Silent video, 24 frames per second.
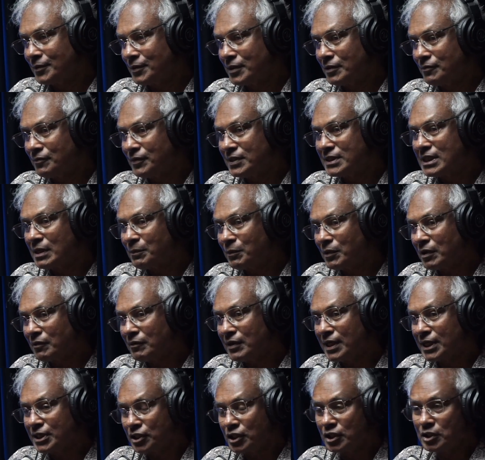So the first couple of
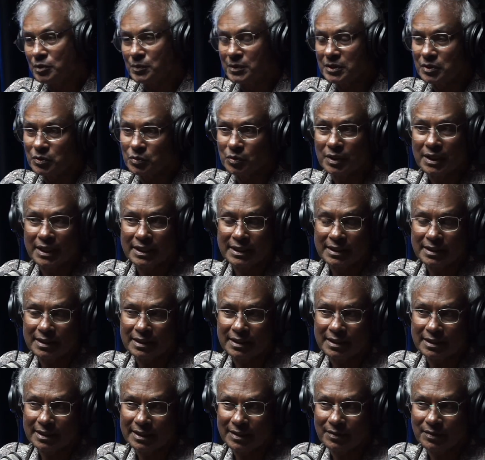elections, we stood
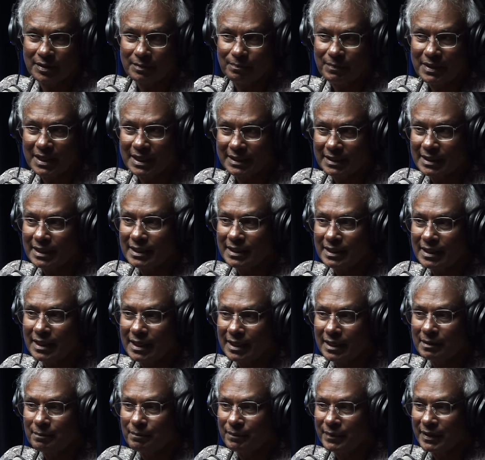under, the Pakatan
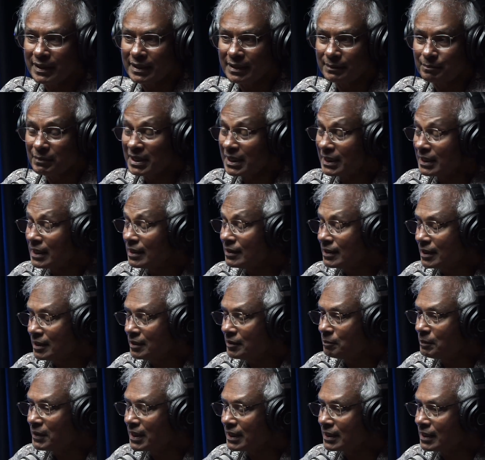Harapan,
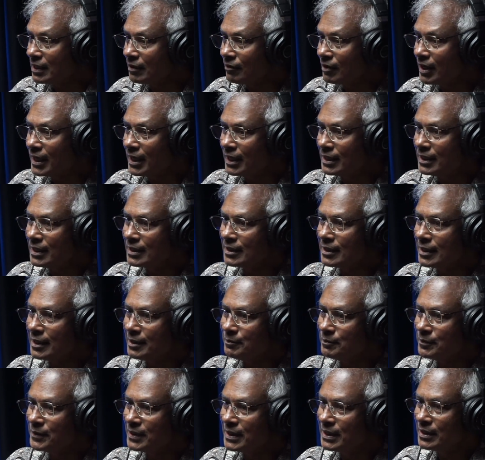Pakatan Raya at that
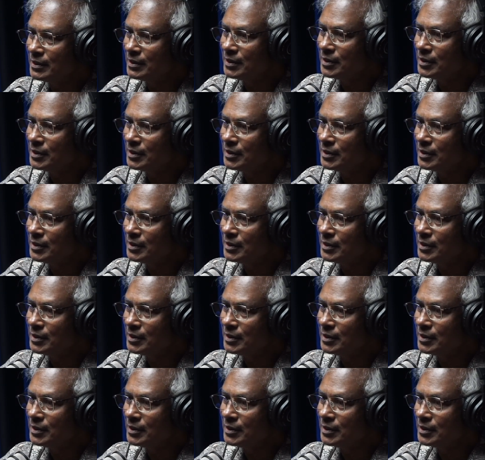time.